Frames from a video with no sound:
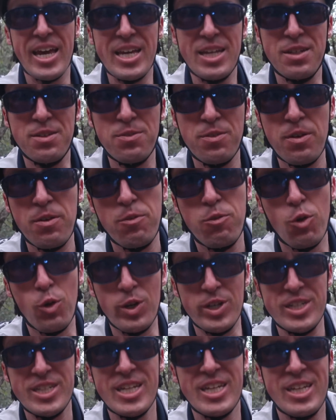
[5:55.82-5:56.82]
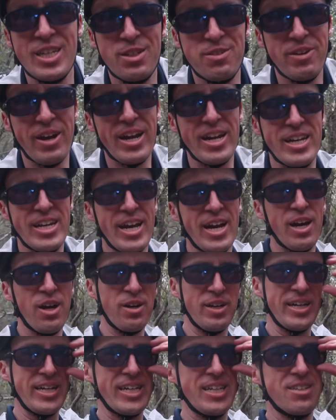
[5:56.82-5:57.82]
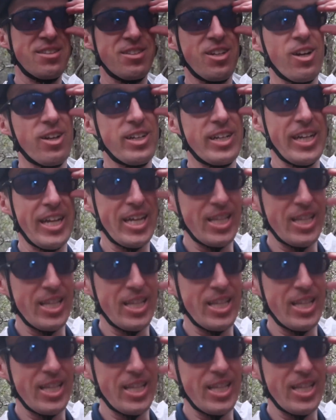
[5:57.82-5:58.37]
8:14 right now. It gets dark at